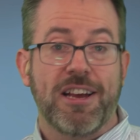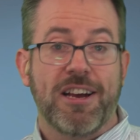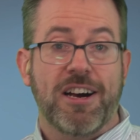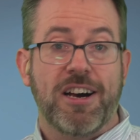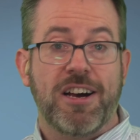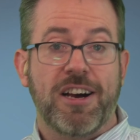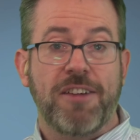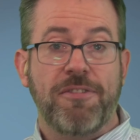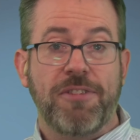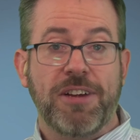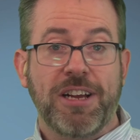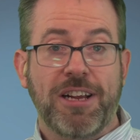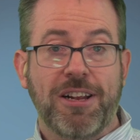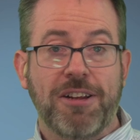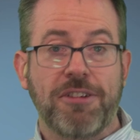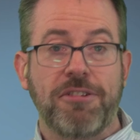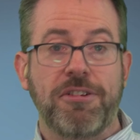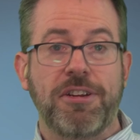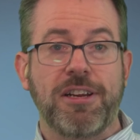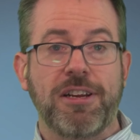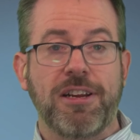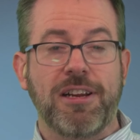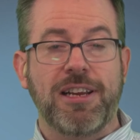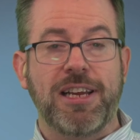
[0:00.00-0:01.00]
I've
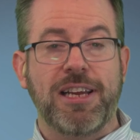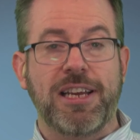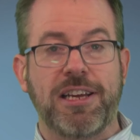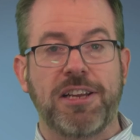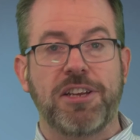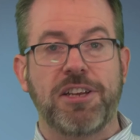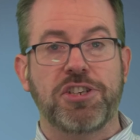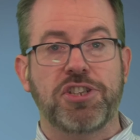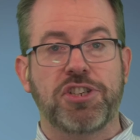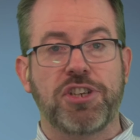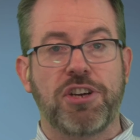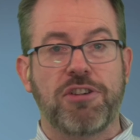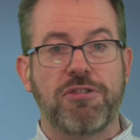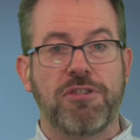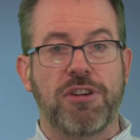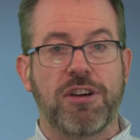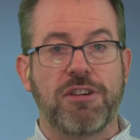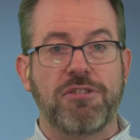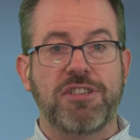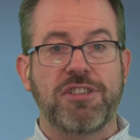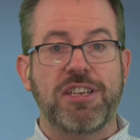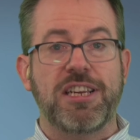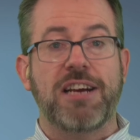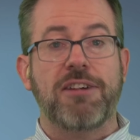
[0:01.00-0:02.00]
included a link in the show
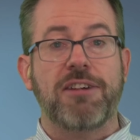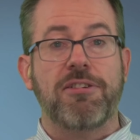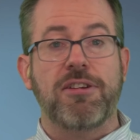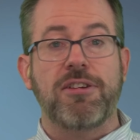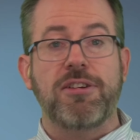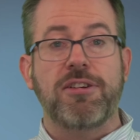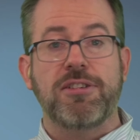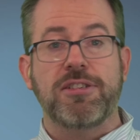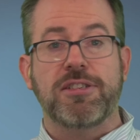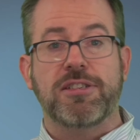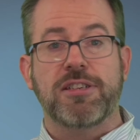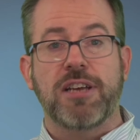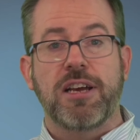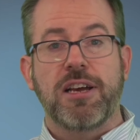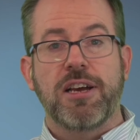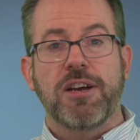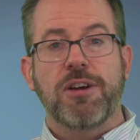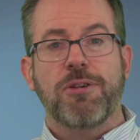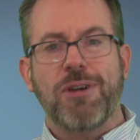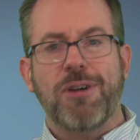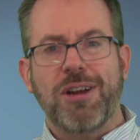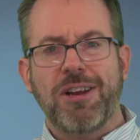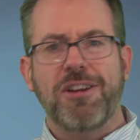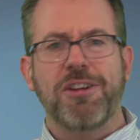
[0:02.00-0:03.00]
notes. It outlines
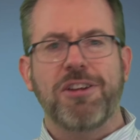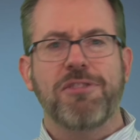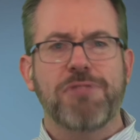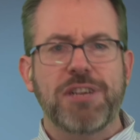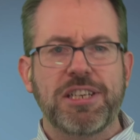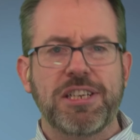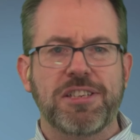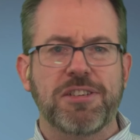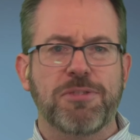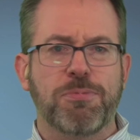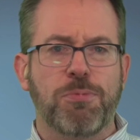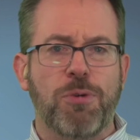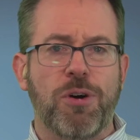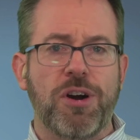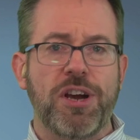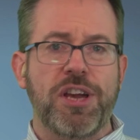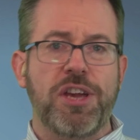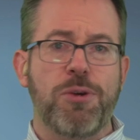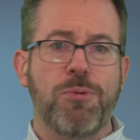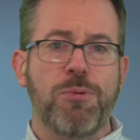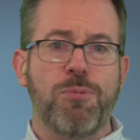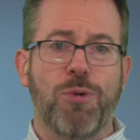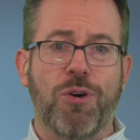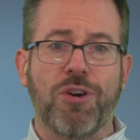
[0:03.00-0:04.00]
quite a lot of reasons why
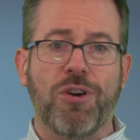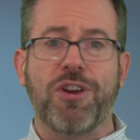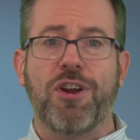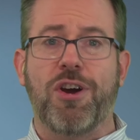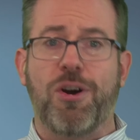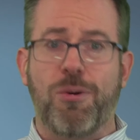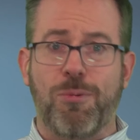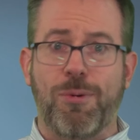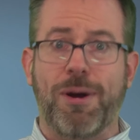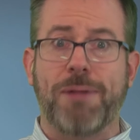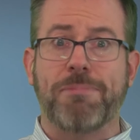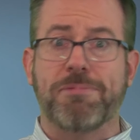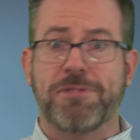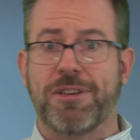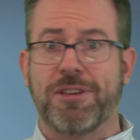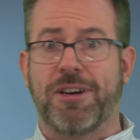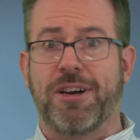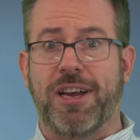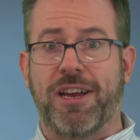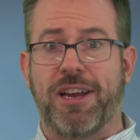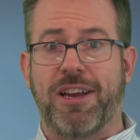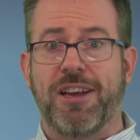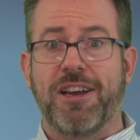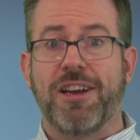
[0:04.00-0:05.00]
you want a
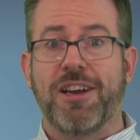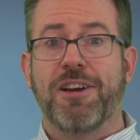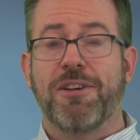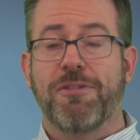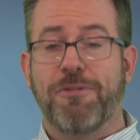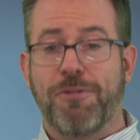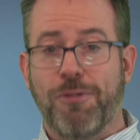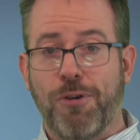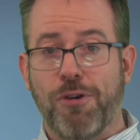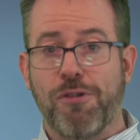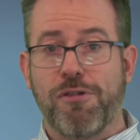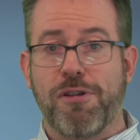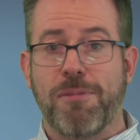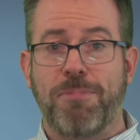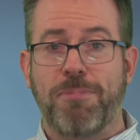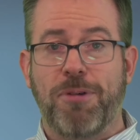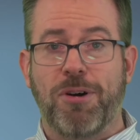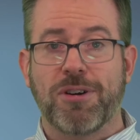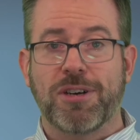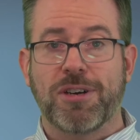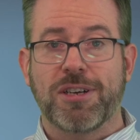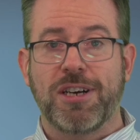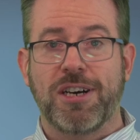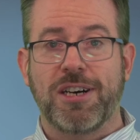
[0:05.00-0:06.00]
website for a
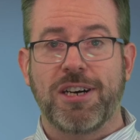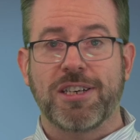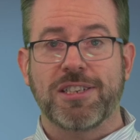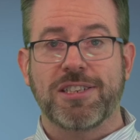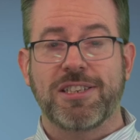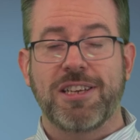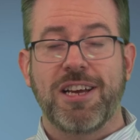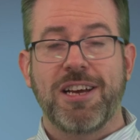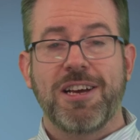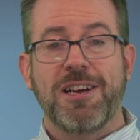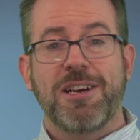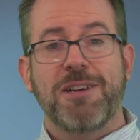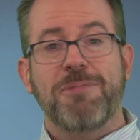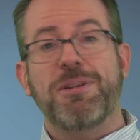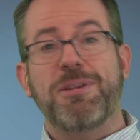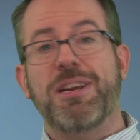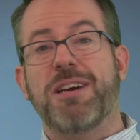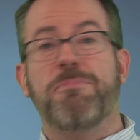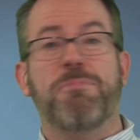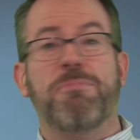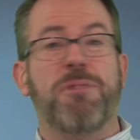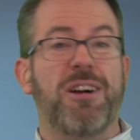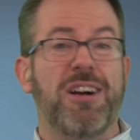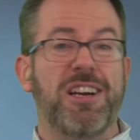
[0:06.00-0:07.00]
podcast, but
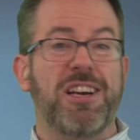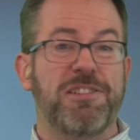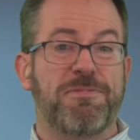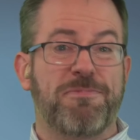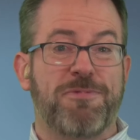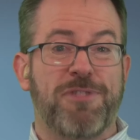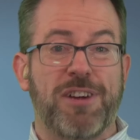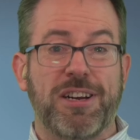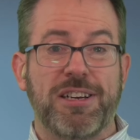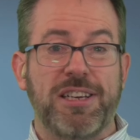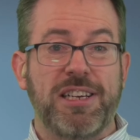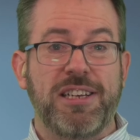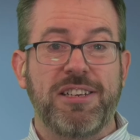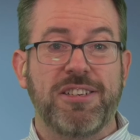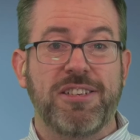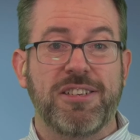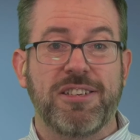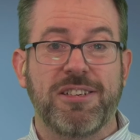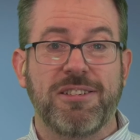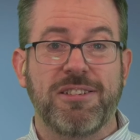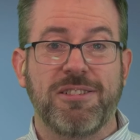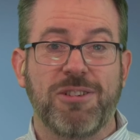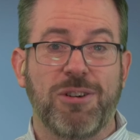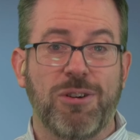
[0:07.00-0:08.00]
it applies, frankly,
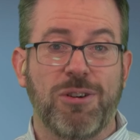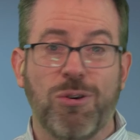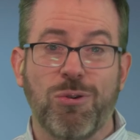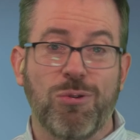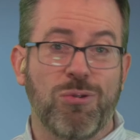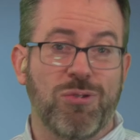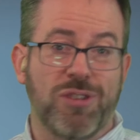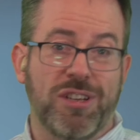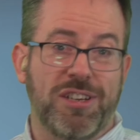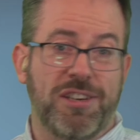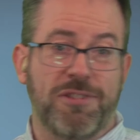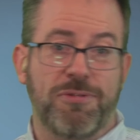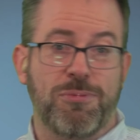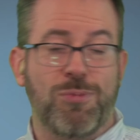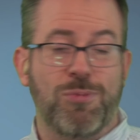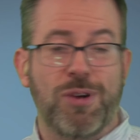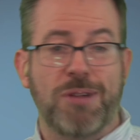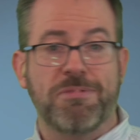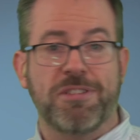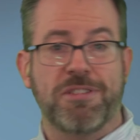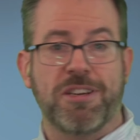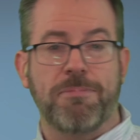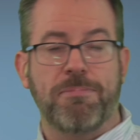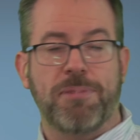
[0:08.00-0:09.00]
to all the different
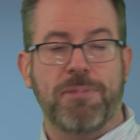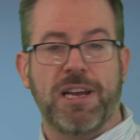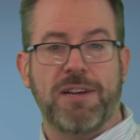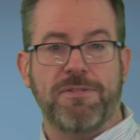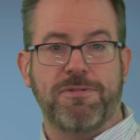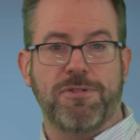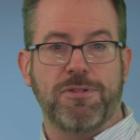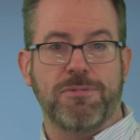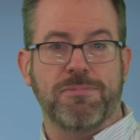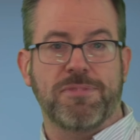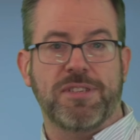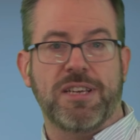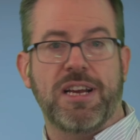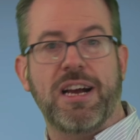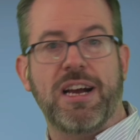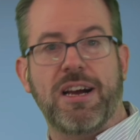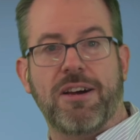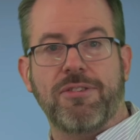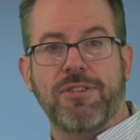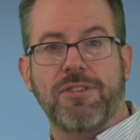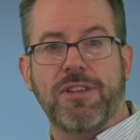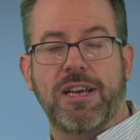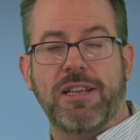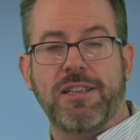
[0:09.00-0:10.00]
website platforms
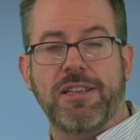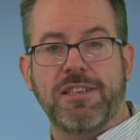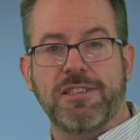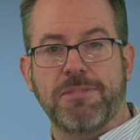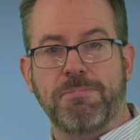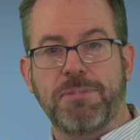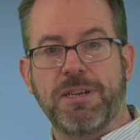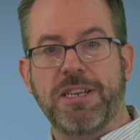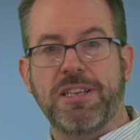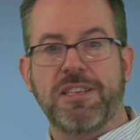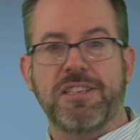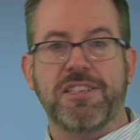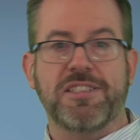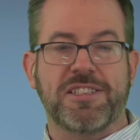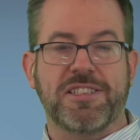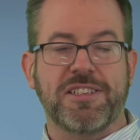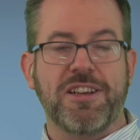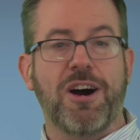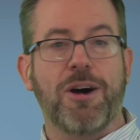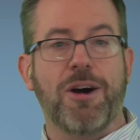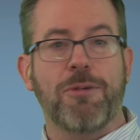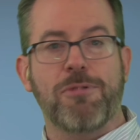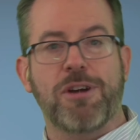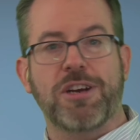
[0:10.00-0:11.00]
out there. There's a bit at the
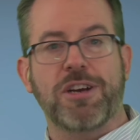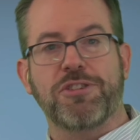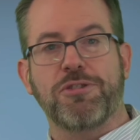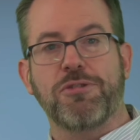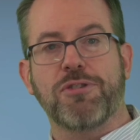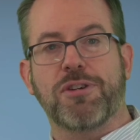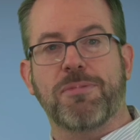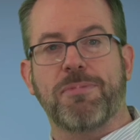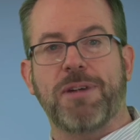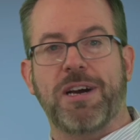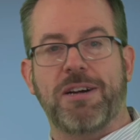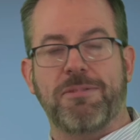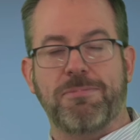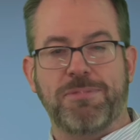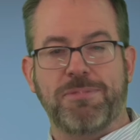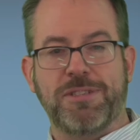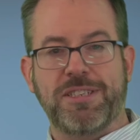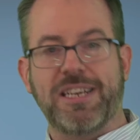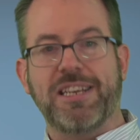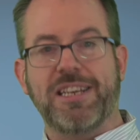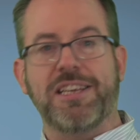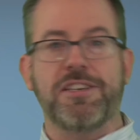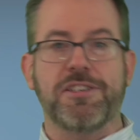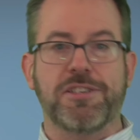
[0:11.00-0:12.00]
start where I talk about
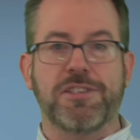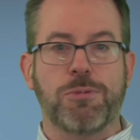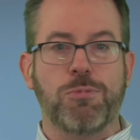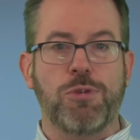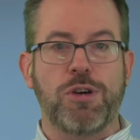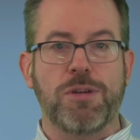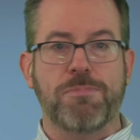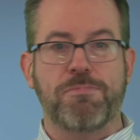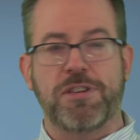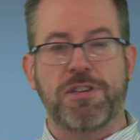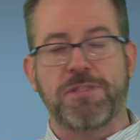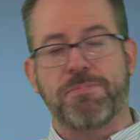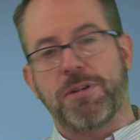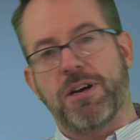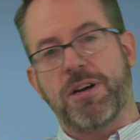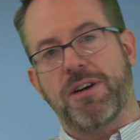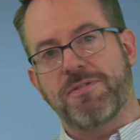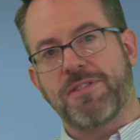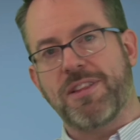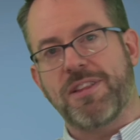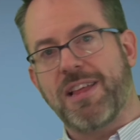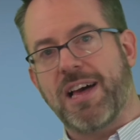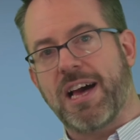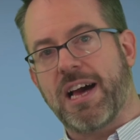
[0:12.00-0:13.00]
particularly using WordPress, but
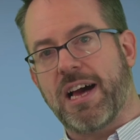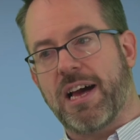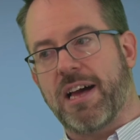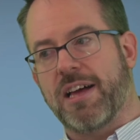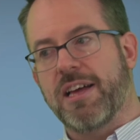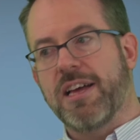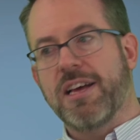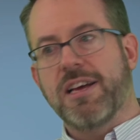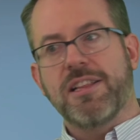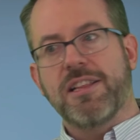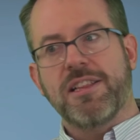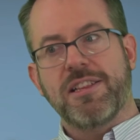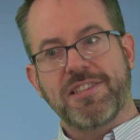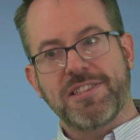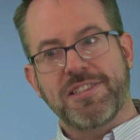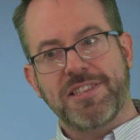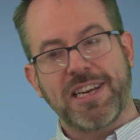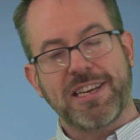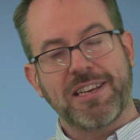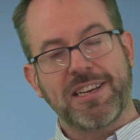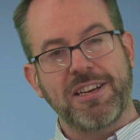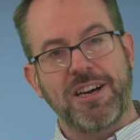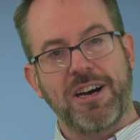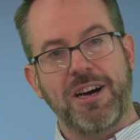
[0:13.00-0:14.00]
after that, the
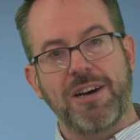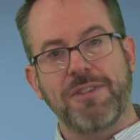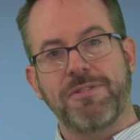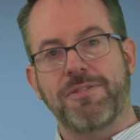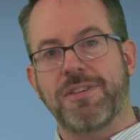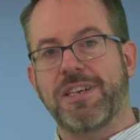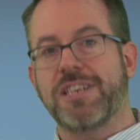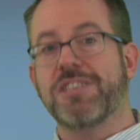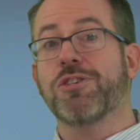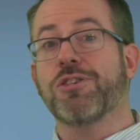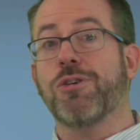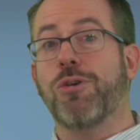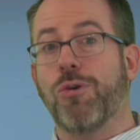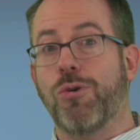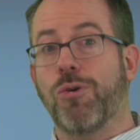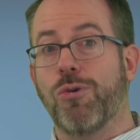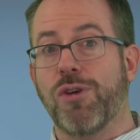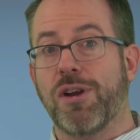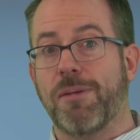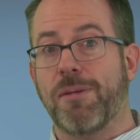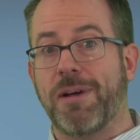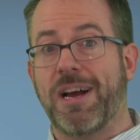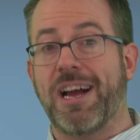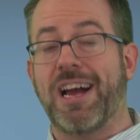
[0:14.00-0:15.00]
second half of it is
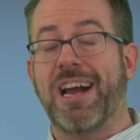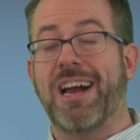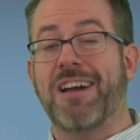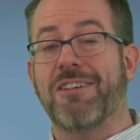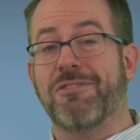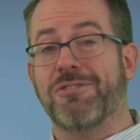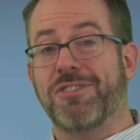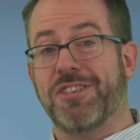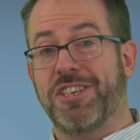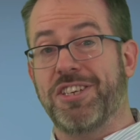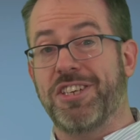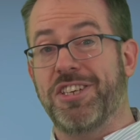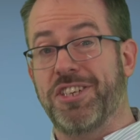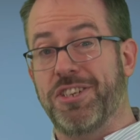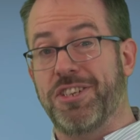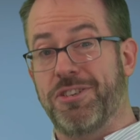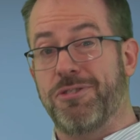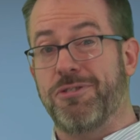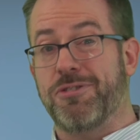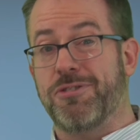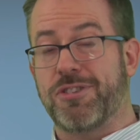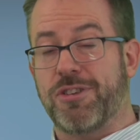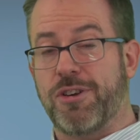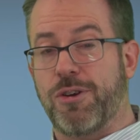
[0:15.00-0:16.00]
all about how to
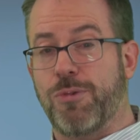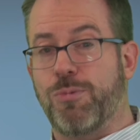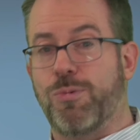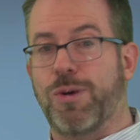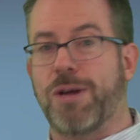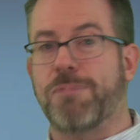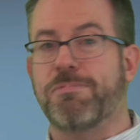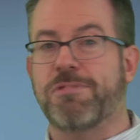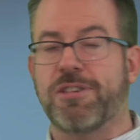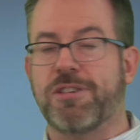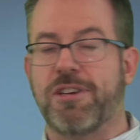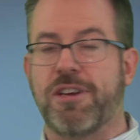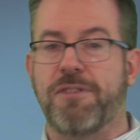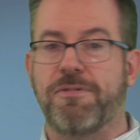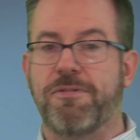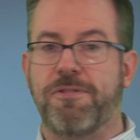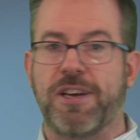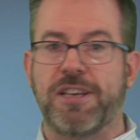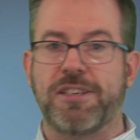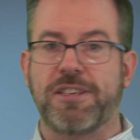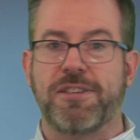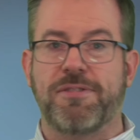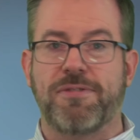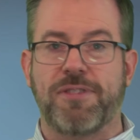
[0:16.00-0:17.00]
use a website
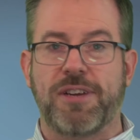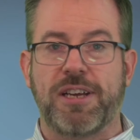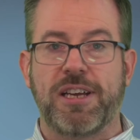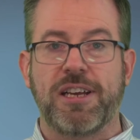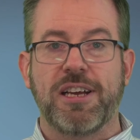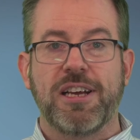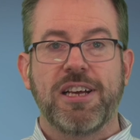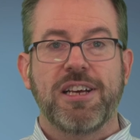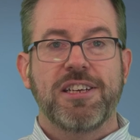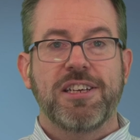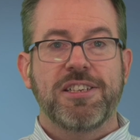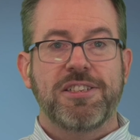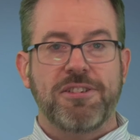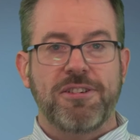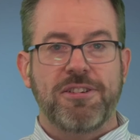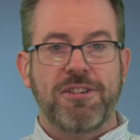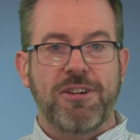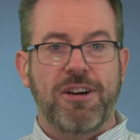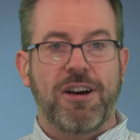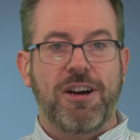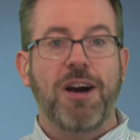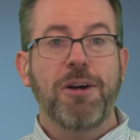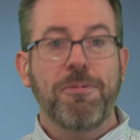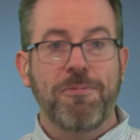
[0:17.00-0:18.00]
effectively.
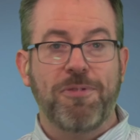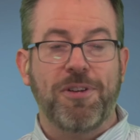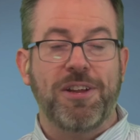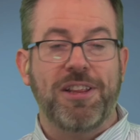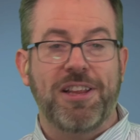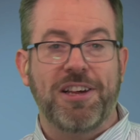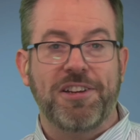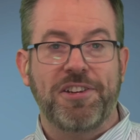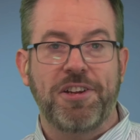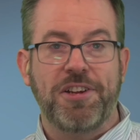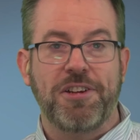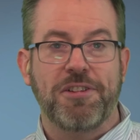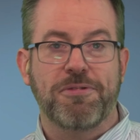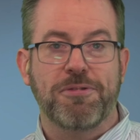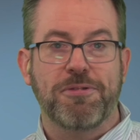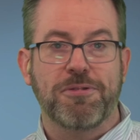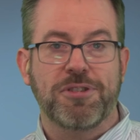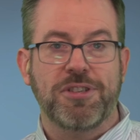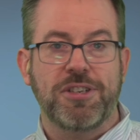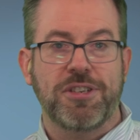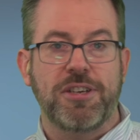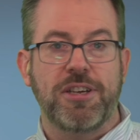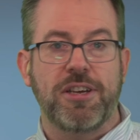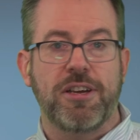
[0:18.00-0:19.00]
So hopefully that's useful
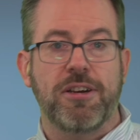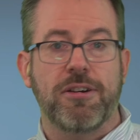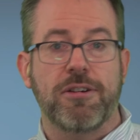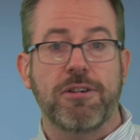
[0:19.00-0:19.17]
to you.